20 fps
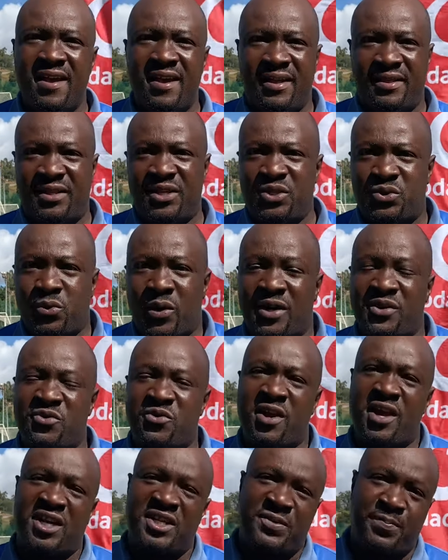this is what
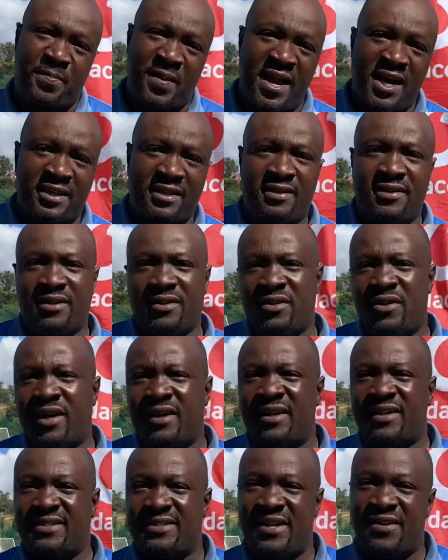you expect, you
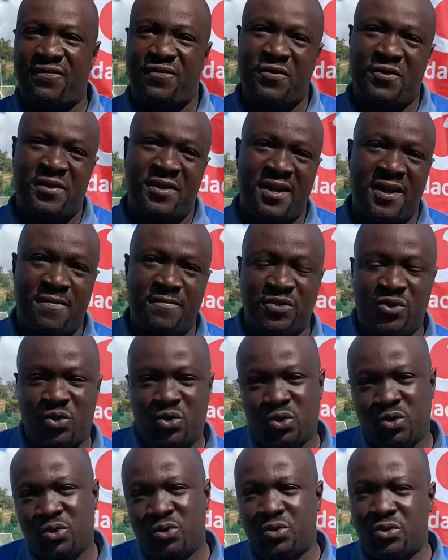understand, for them
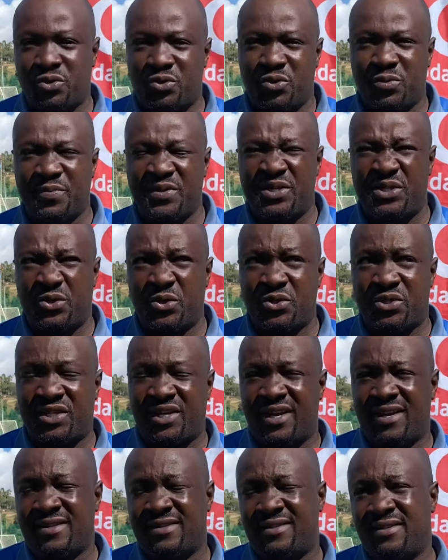to, to miss those
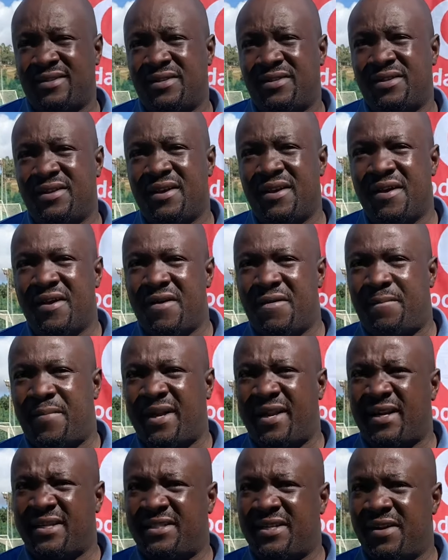chances.
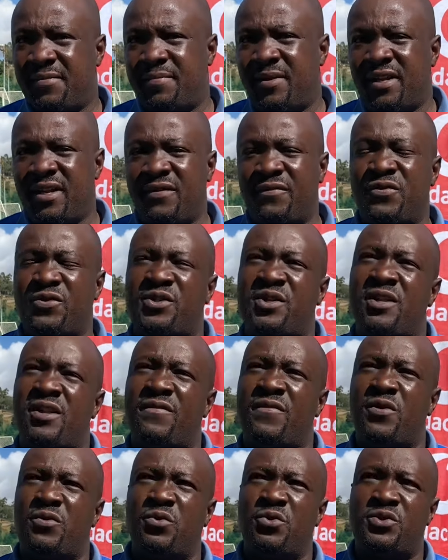But I still believe we still
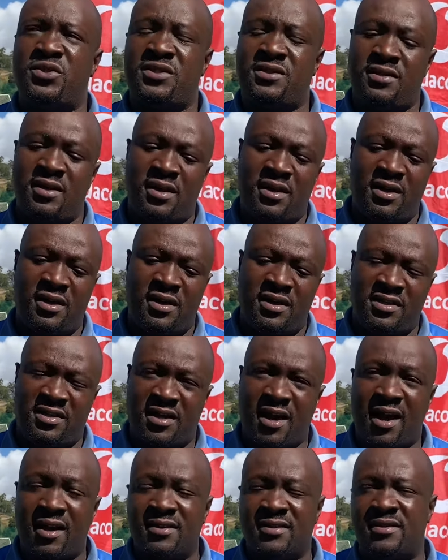have a good uh,
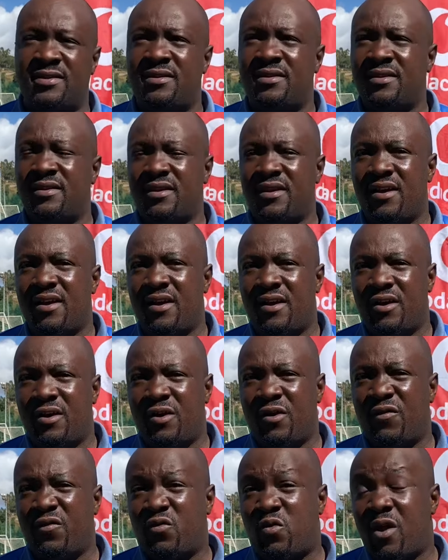chance
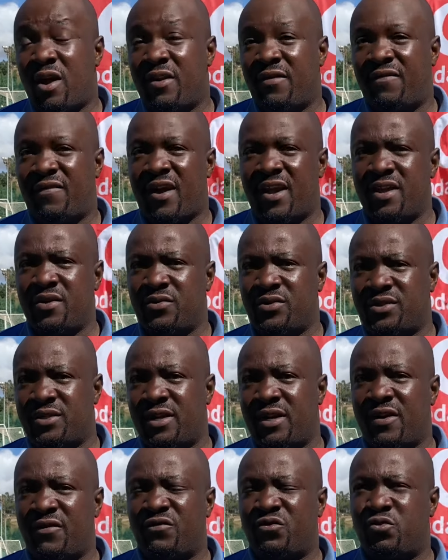of qualifying. We
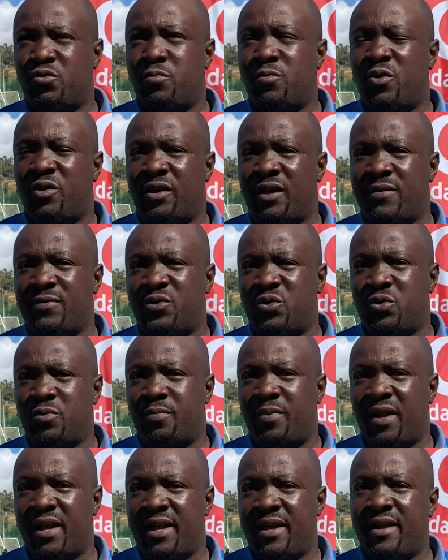still have two more games to
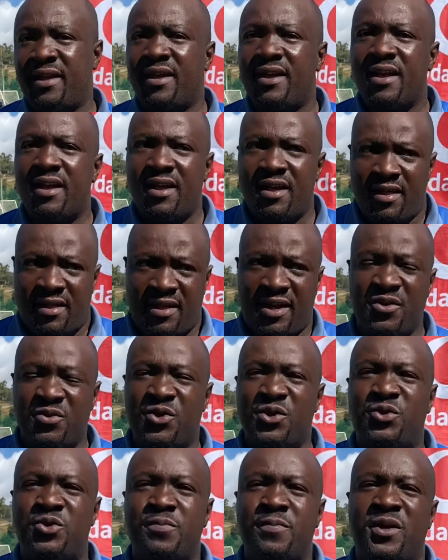play. And then we
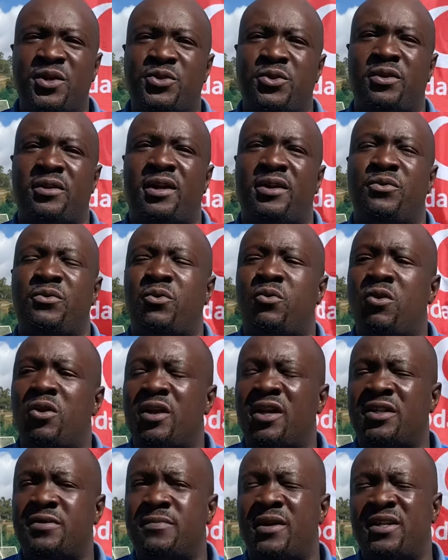need to make sure that we
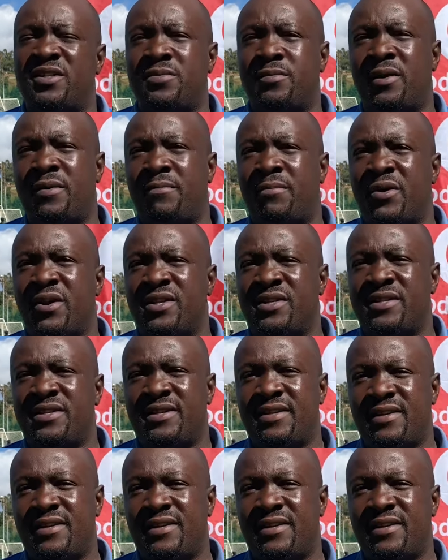collect maximum points.